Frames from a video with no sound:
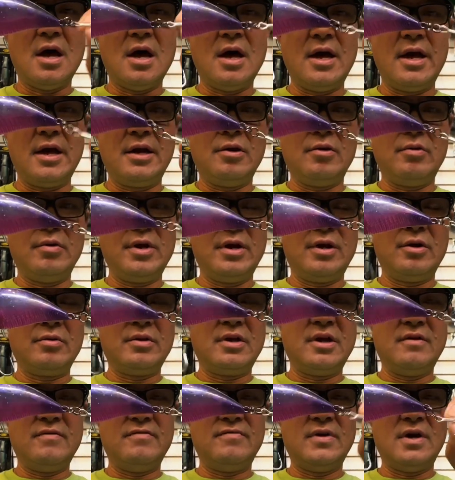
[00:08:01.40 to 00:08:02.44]
It'll
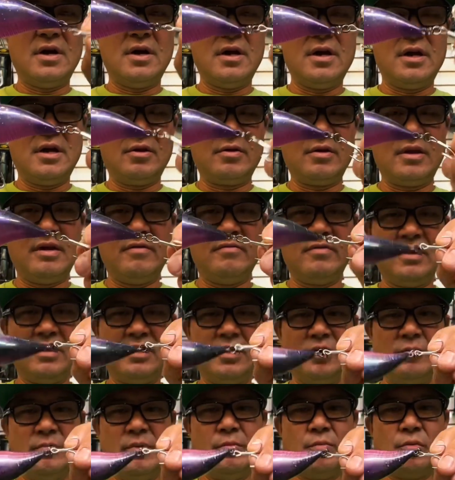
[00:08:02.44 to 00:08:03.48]
give it a
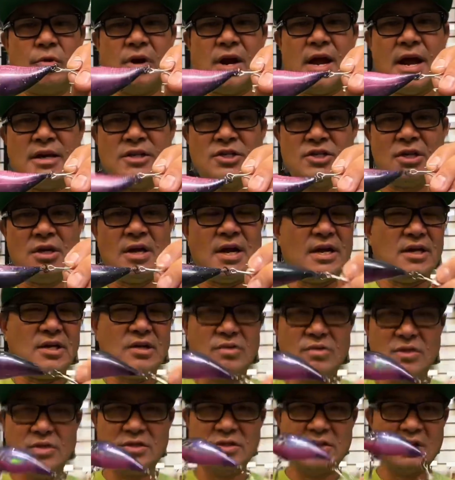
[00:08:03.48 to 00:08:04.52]
little bit more action. I
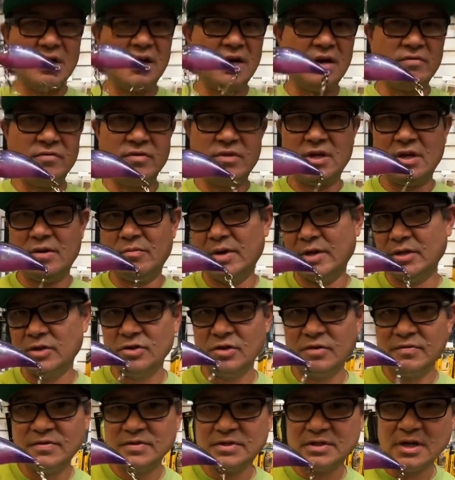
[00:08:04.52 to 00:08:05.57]
do this on everything. My
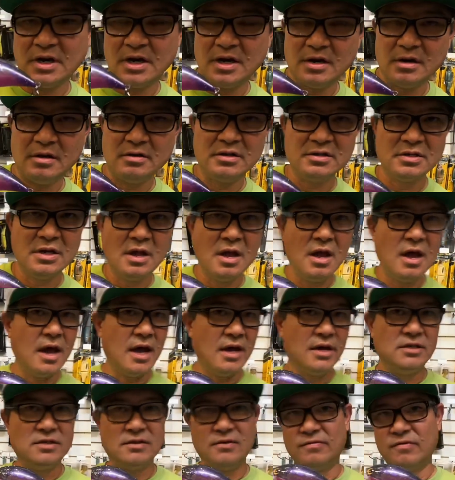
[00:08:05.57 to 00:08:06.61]
surface iron,
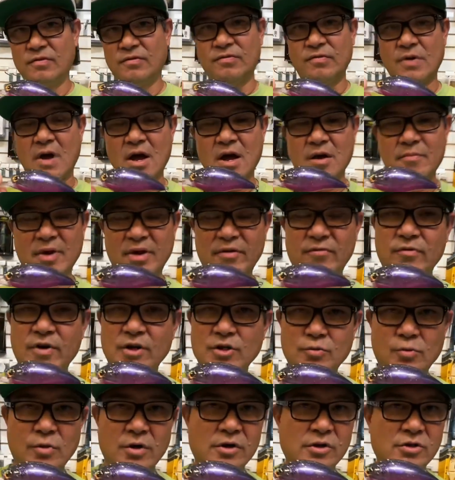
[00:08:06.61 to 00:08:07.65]
I use it for my
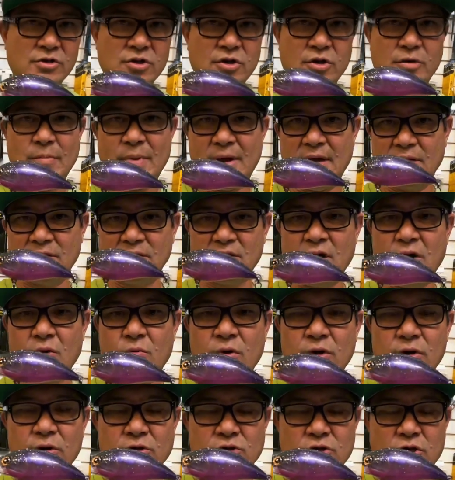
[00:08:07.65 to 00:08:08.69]
freshwater jerk baits,
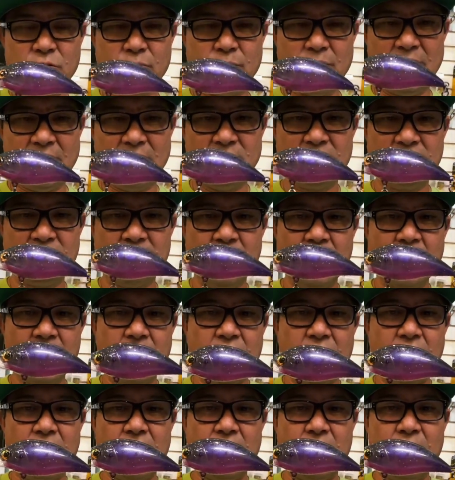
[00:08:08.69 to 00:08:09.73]
saltwater jerk baits.
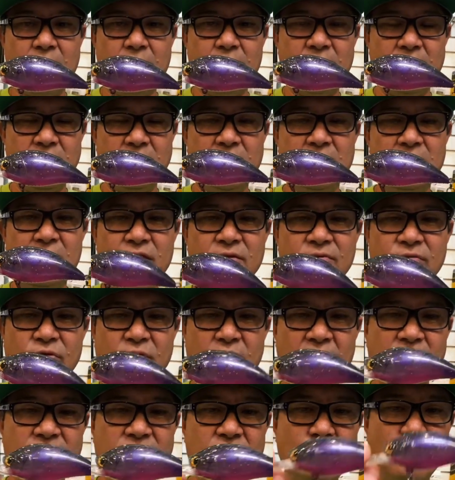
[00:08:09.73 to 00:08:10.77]
And then in the
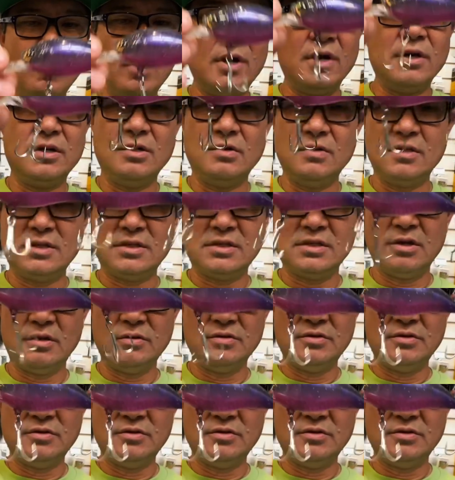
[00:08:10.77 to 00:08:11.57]
front, if you want to do this little